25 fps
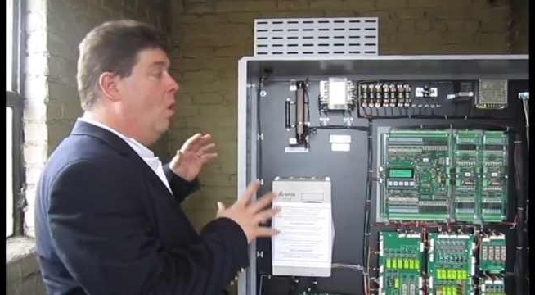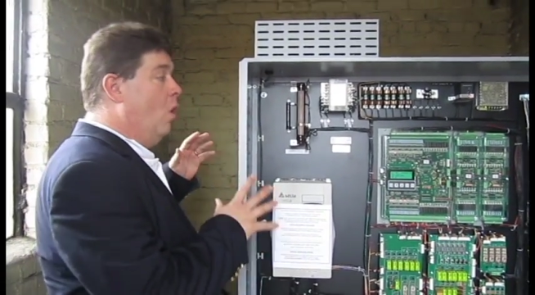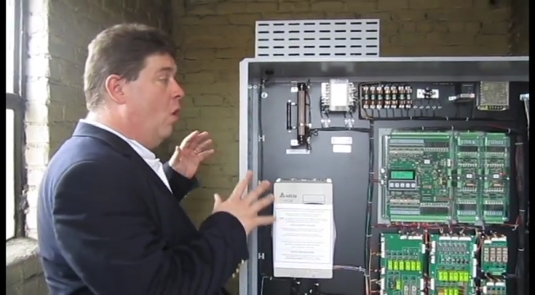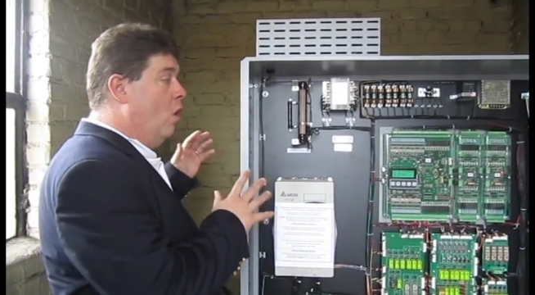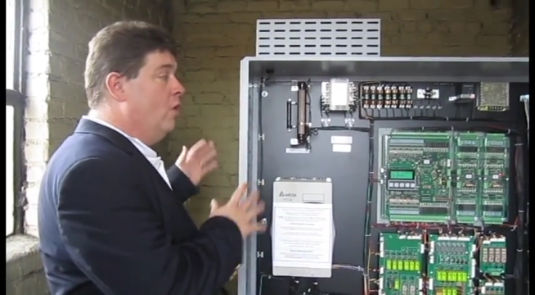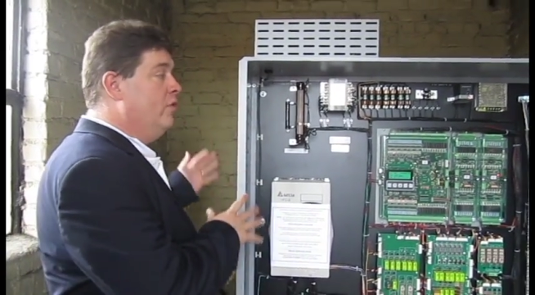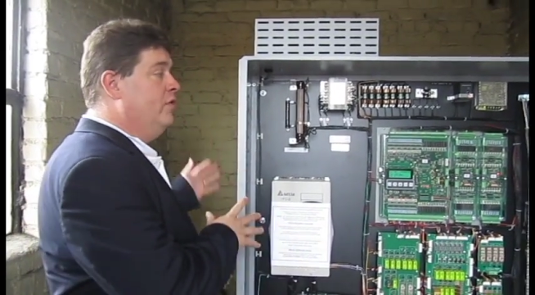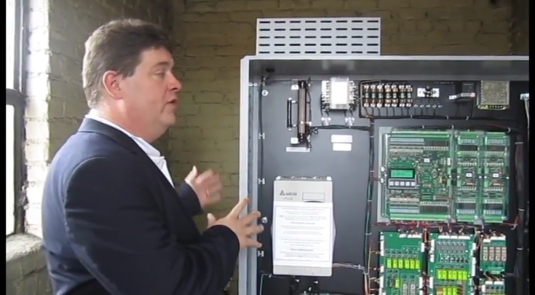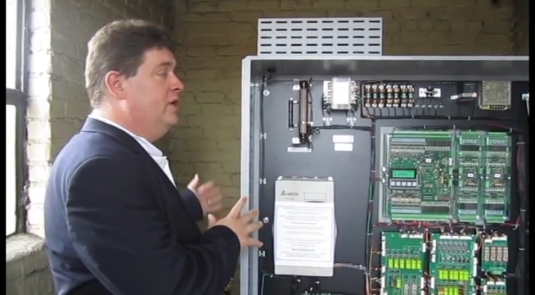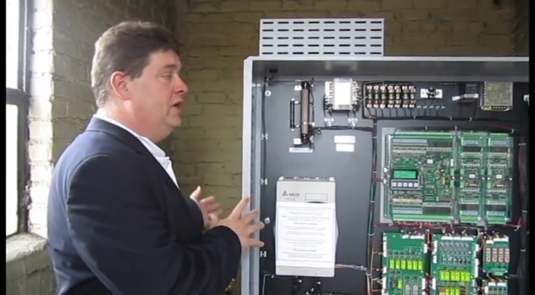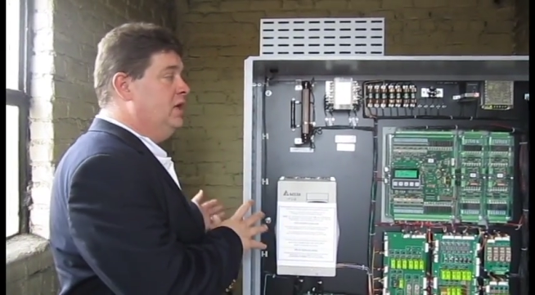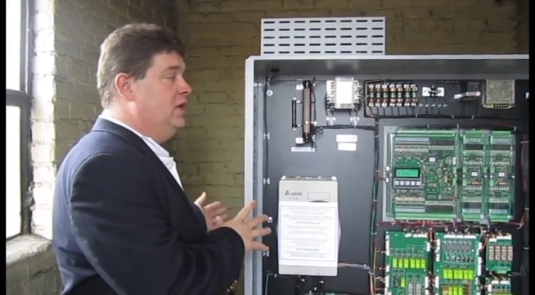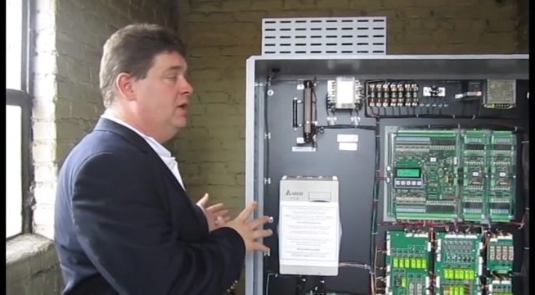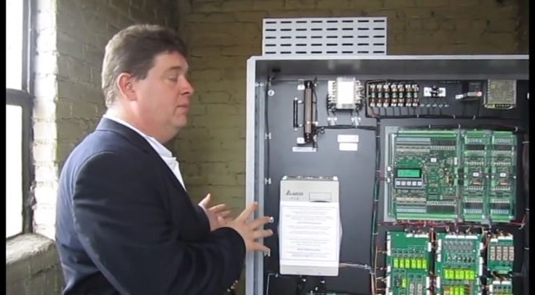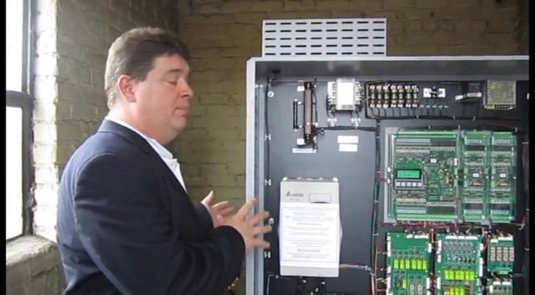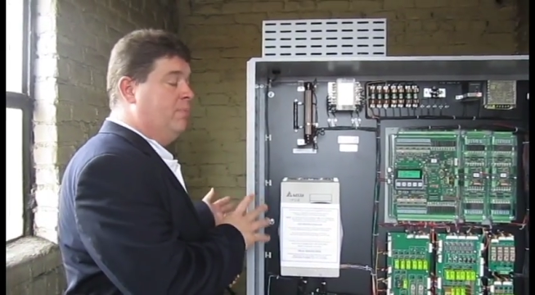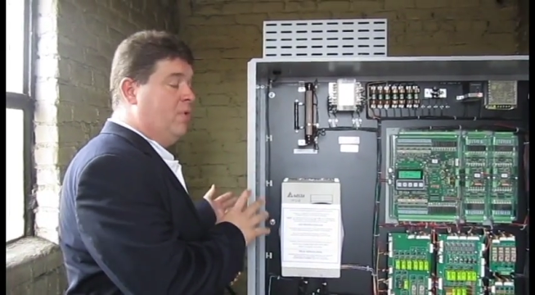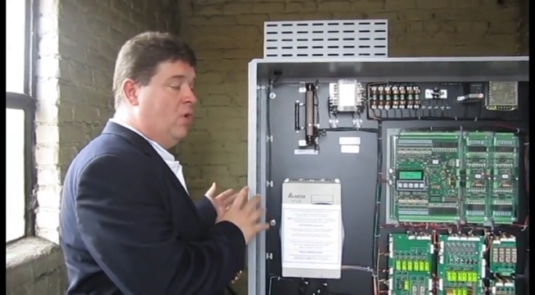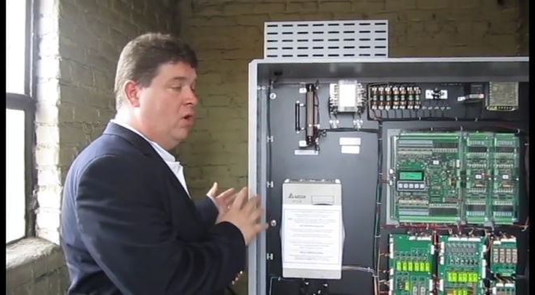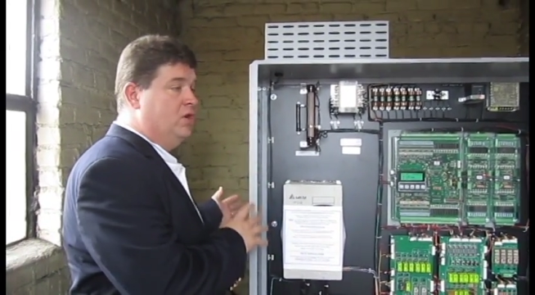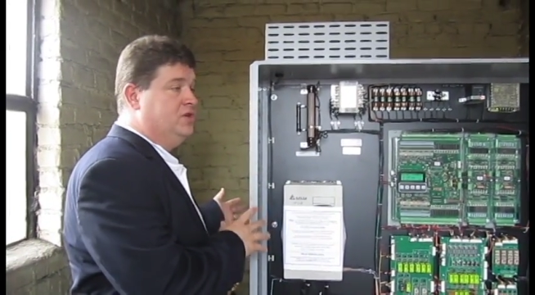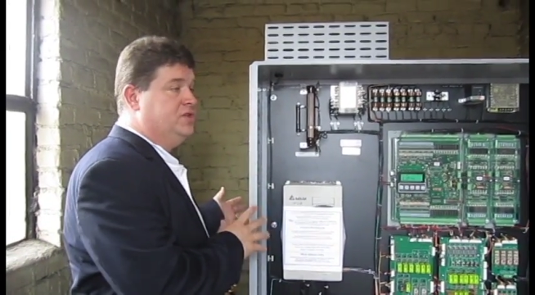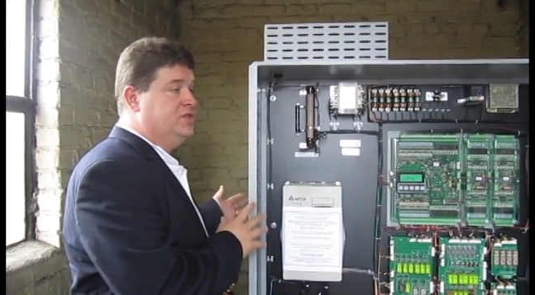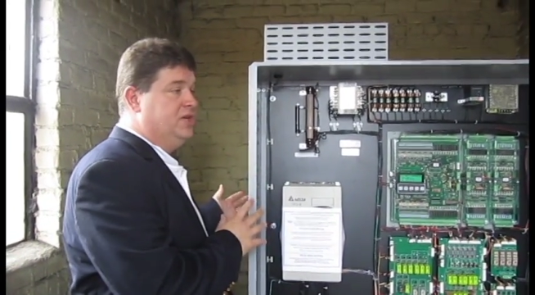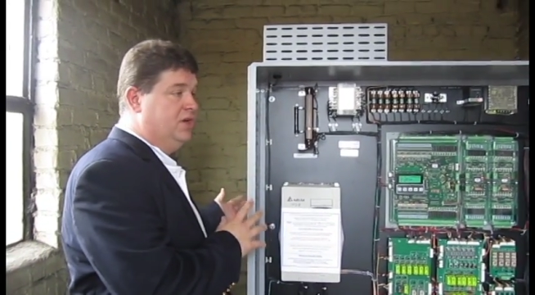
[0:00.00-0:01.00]
on the
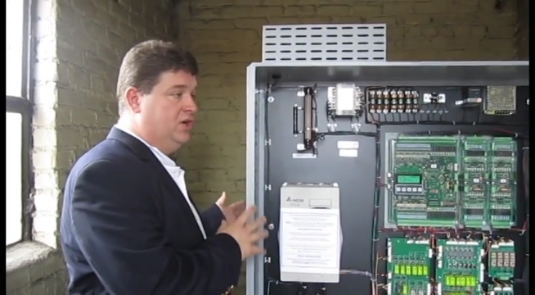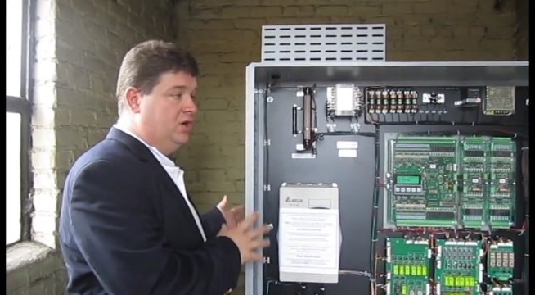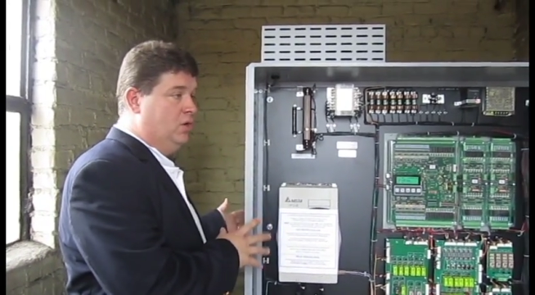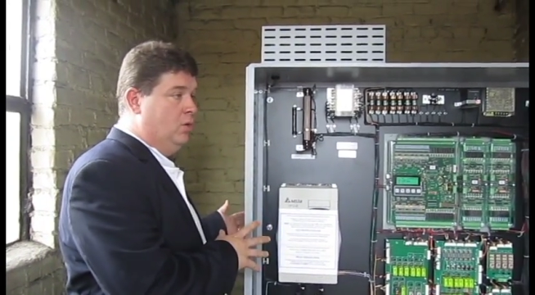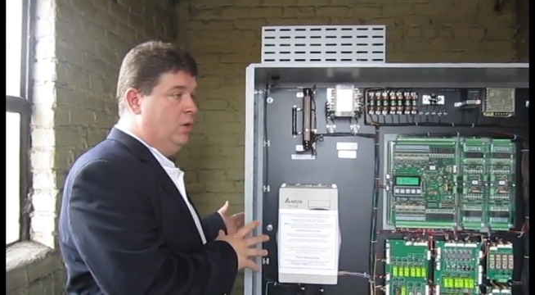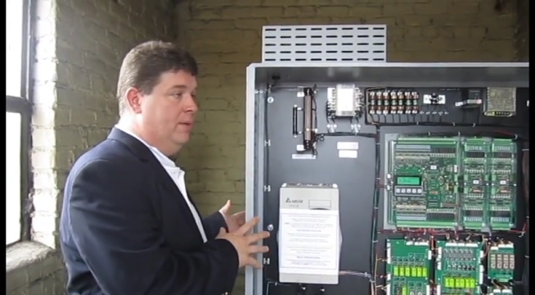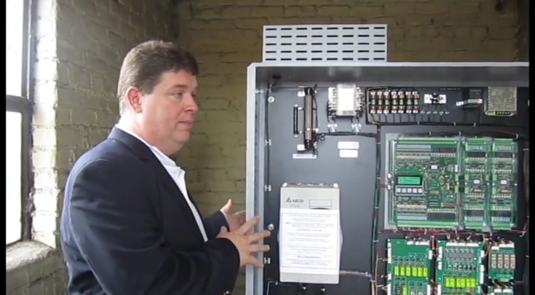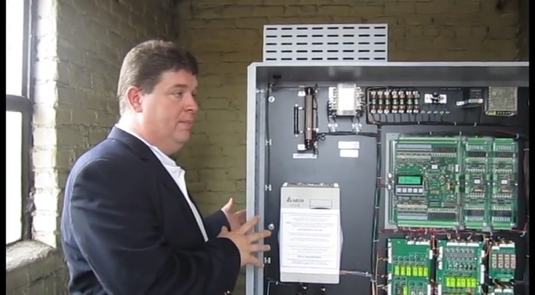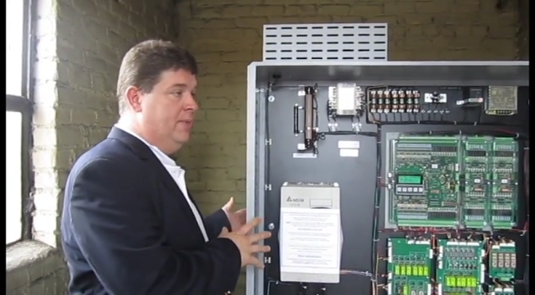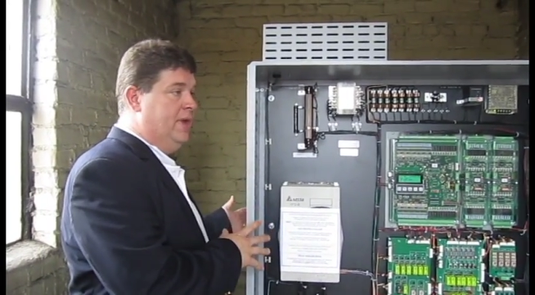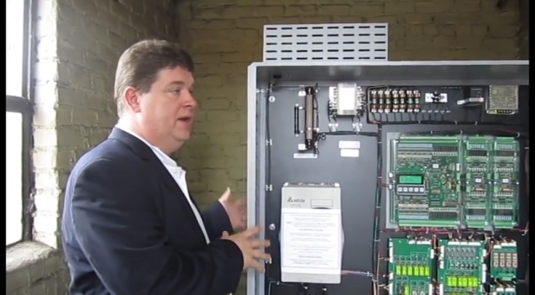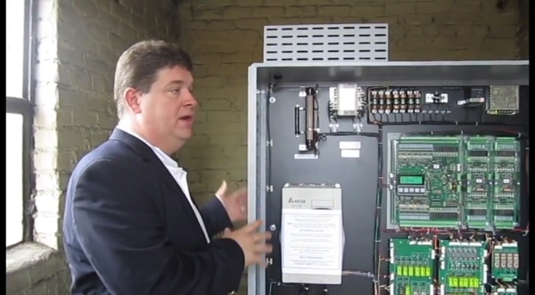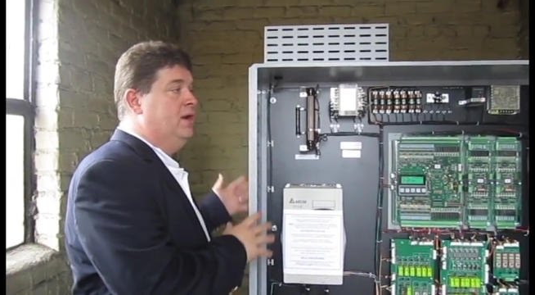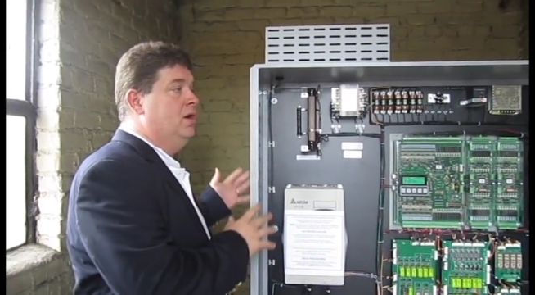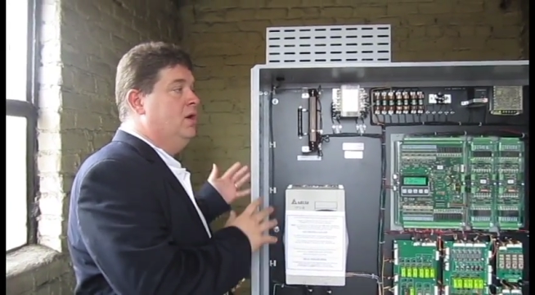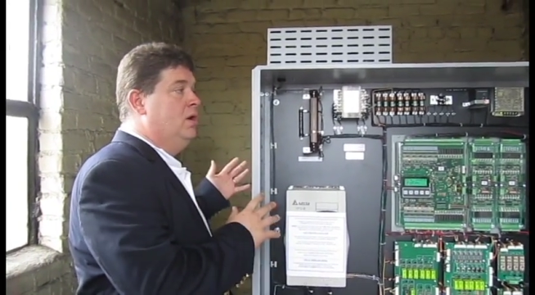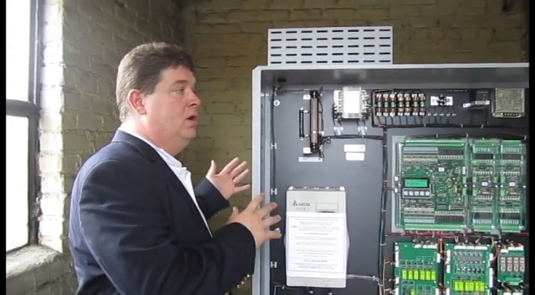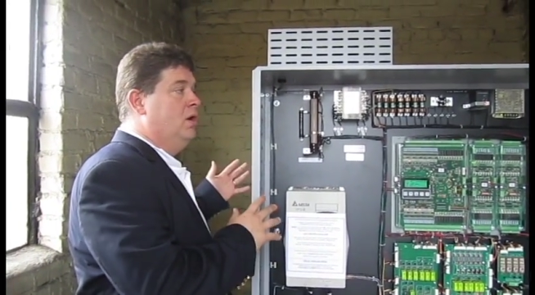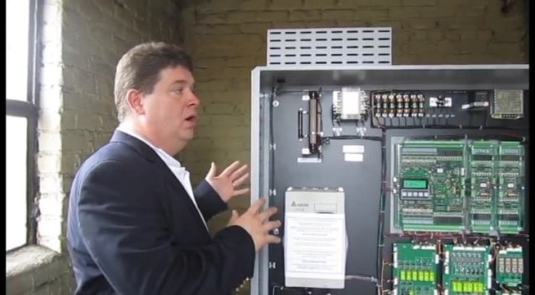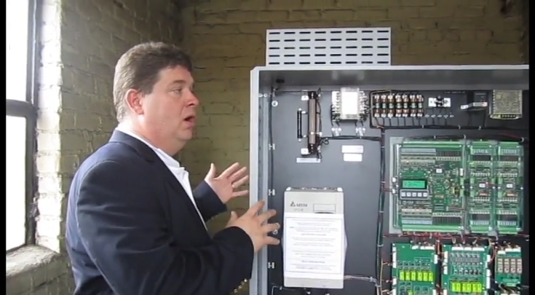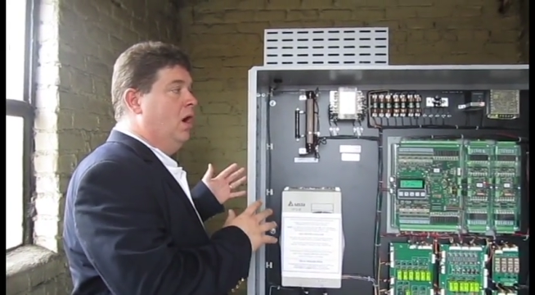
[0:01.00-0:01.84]
parts and equipment